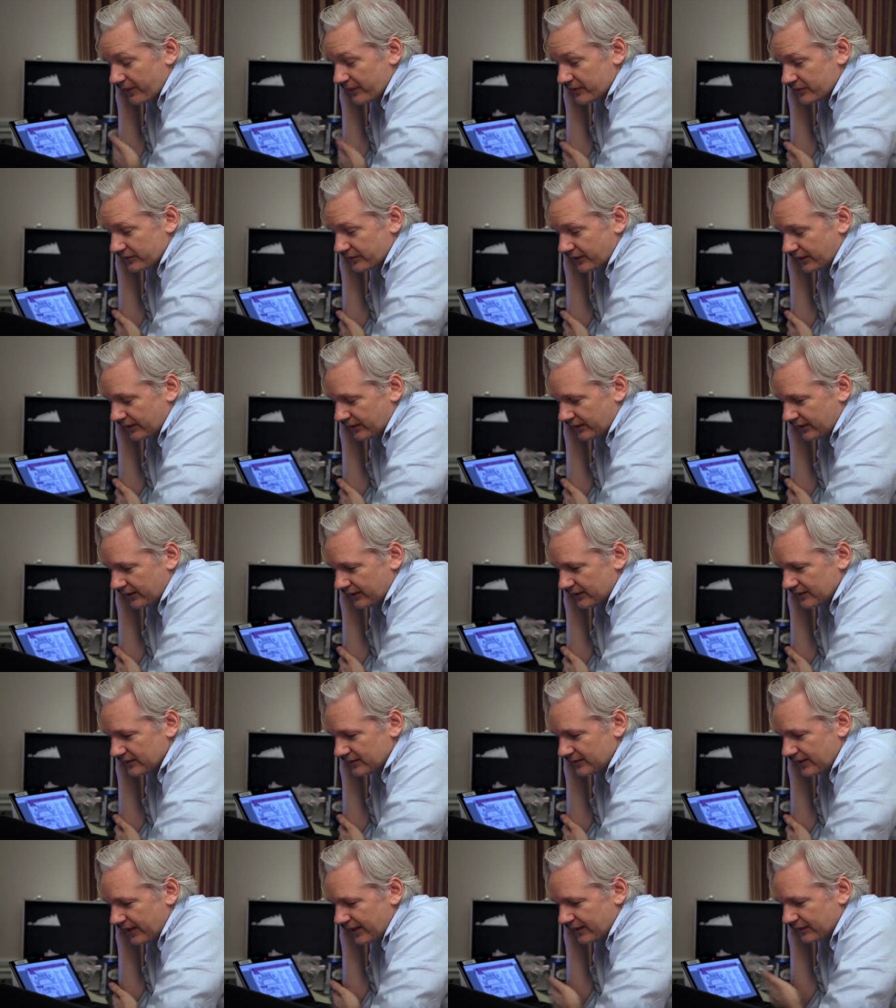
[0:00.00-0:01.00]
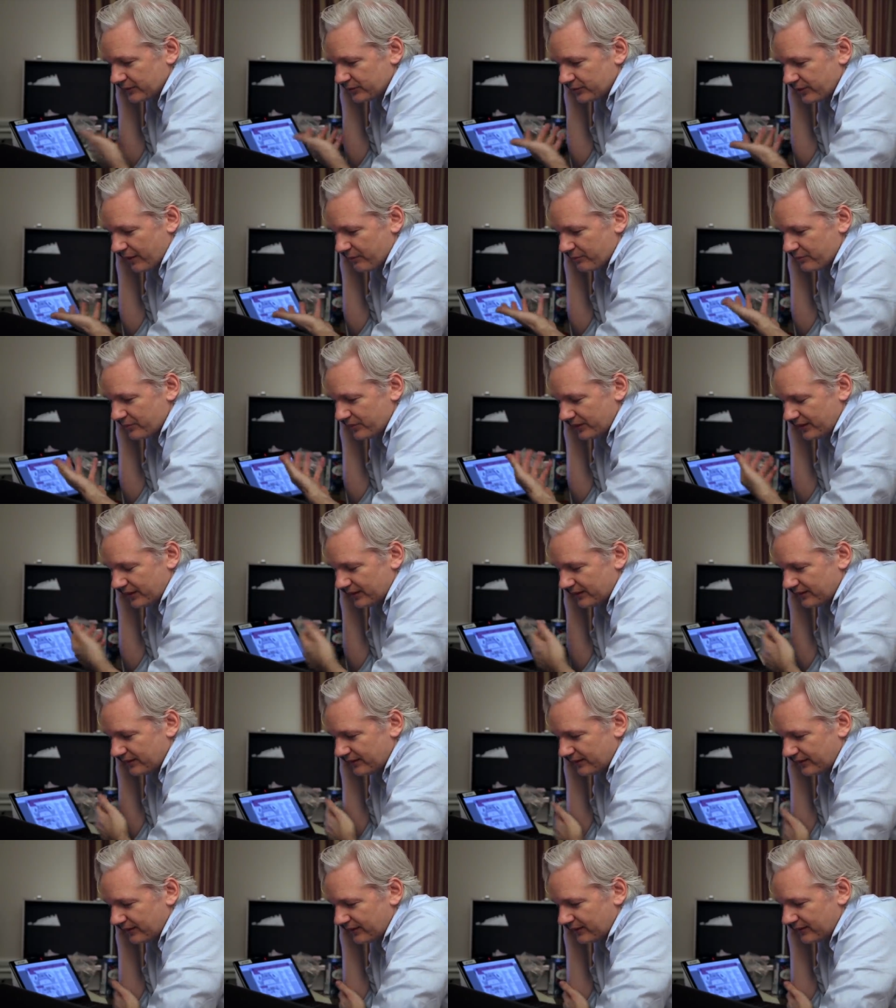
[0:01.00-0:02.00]
the obvious example is Julian
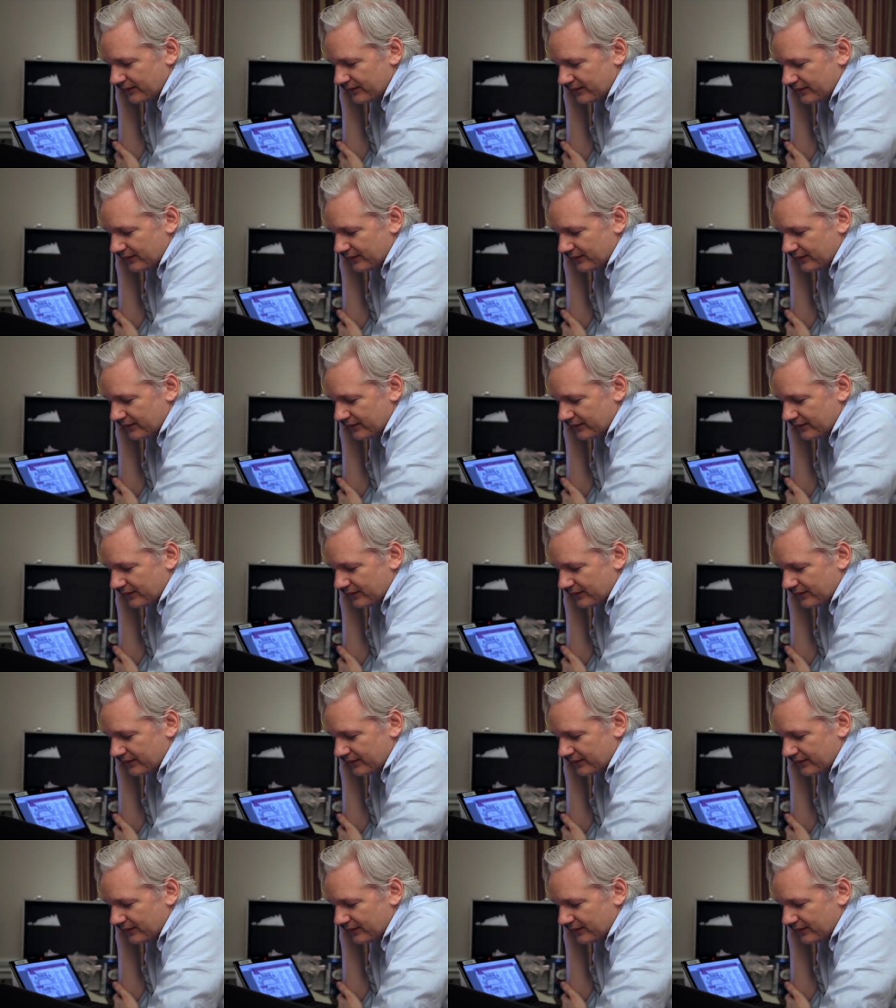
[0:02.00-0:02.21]
Assange,